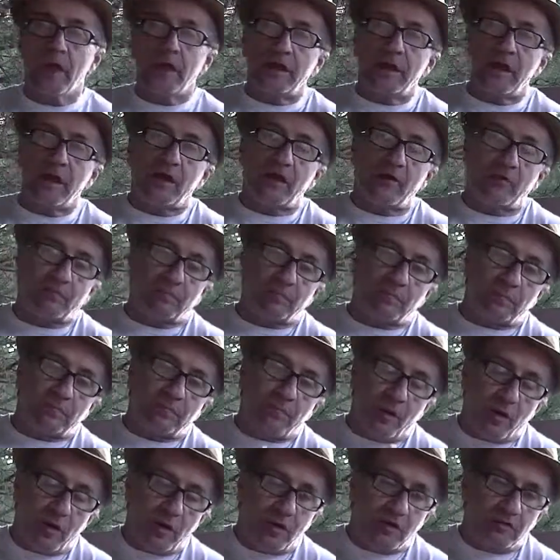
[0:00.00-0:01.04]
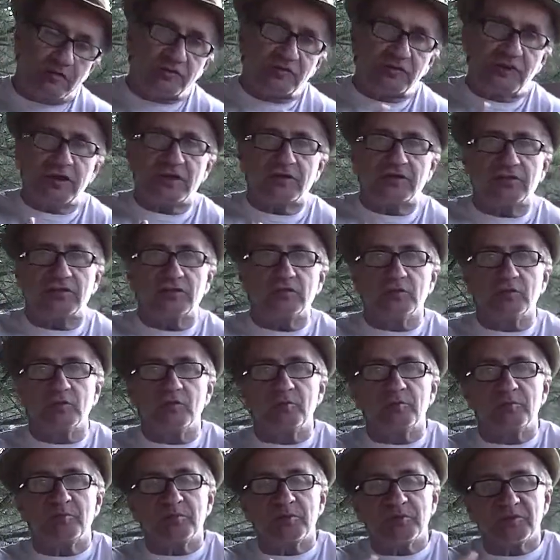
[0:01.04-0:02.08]
Now, Paul said to
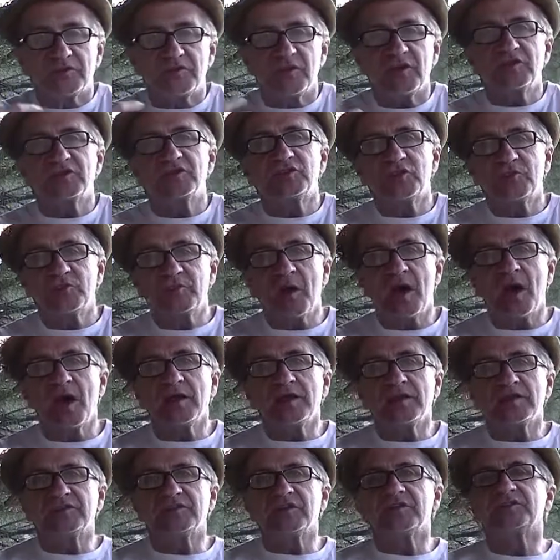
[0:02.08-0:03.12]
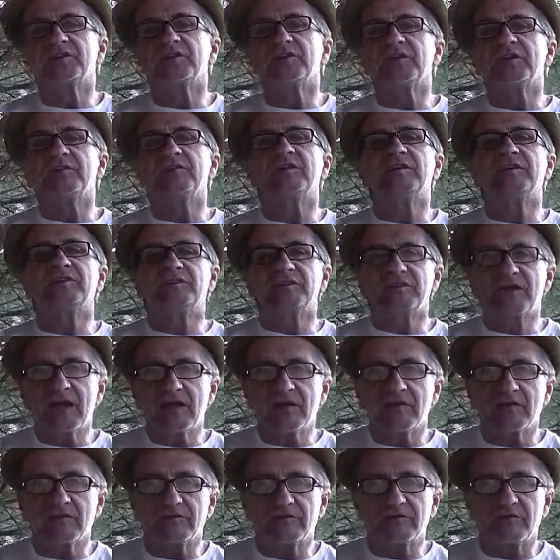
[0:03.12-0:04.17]
present your bodies as a living
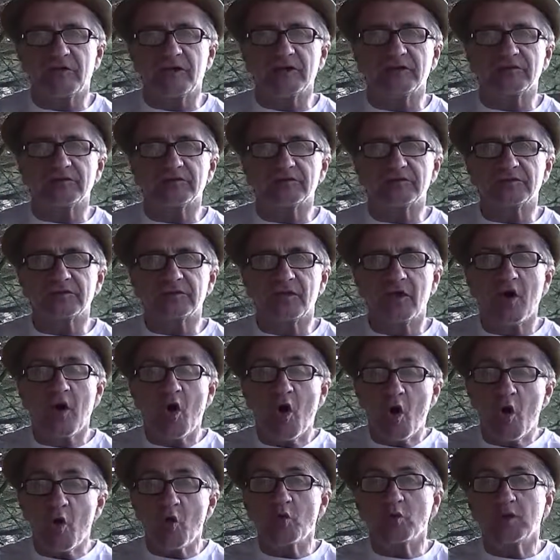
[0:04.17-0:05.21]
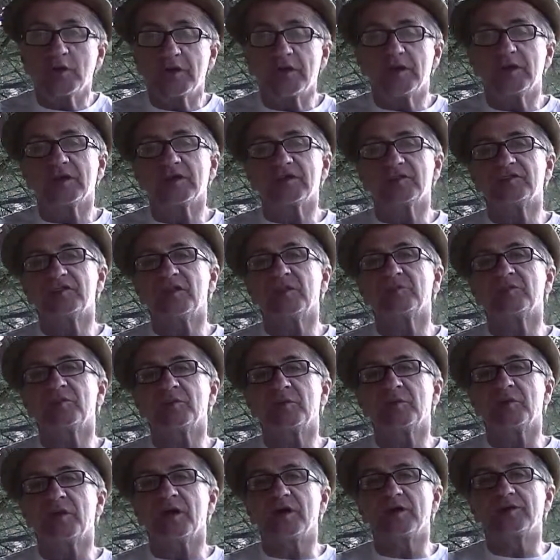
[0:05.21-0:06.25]
sacrifice, holy and
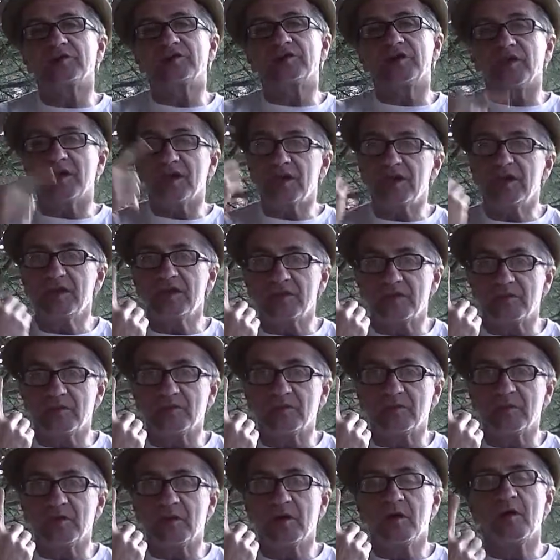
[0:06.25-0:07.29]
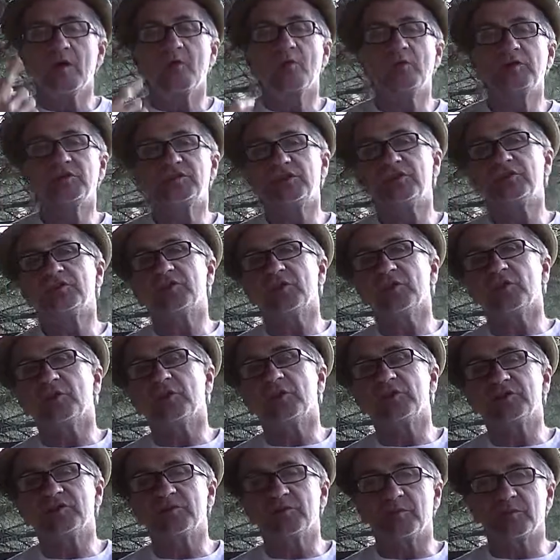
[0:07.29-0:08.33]
acceptable unto him, which is your
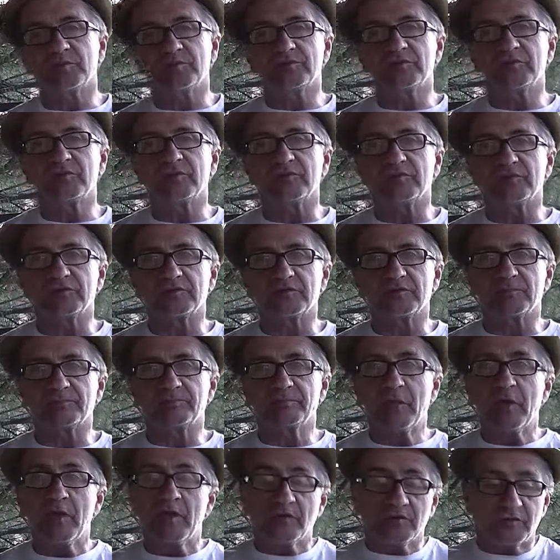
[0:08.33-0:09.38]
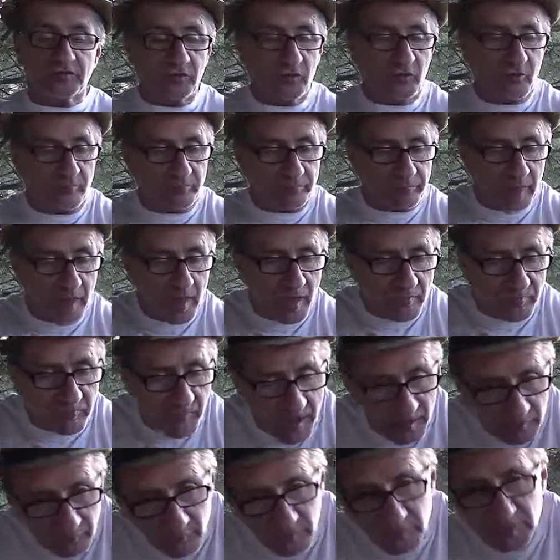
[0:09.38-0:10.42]
reasonable service. So
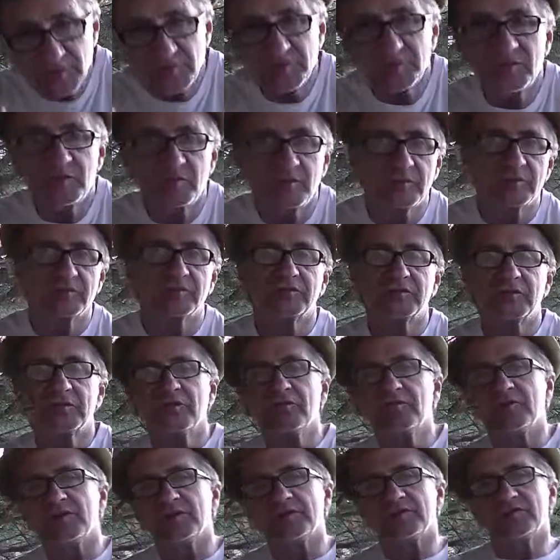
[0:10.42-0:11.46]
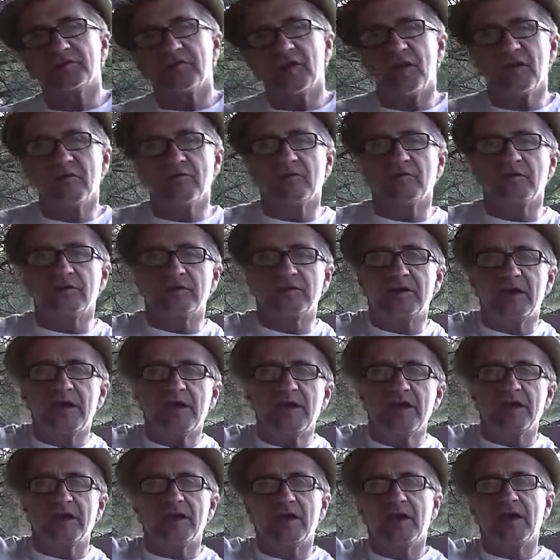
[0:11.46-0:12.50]
my reasonable service every
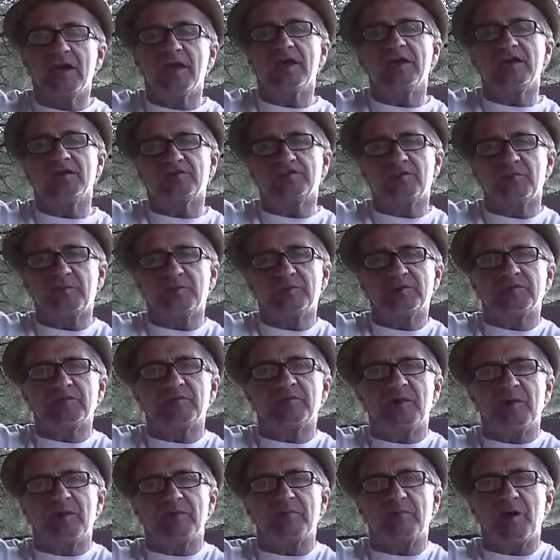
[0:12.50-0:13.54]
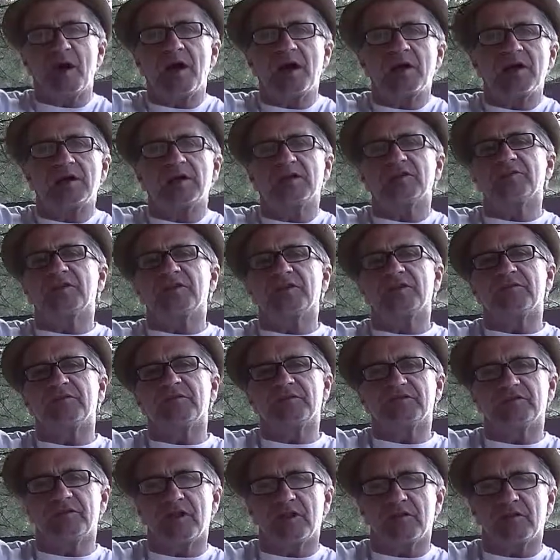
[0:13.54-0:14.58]
day is to present my body as a living
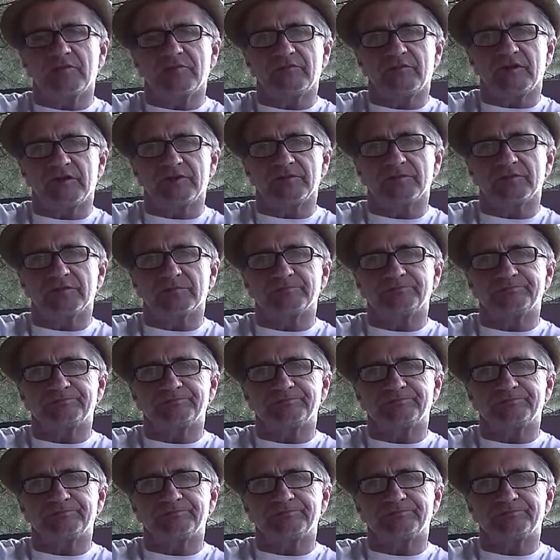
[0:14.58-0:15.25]
sacrifice.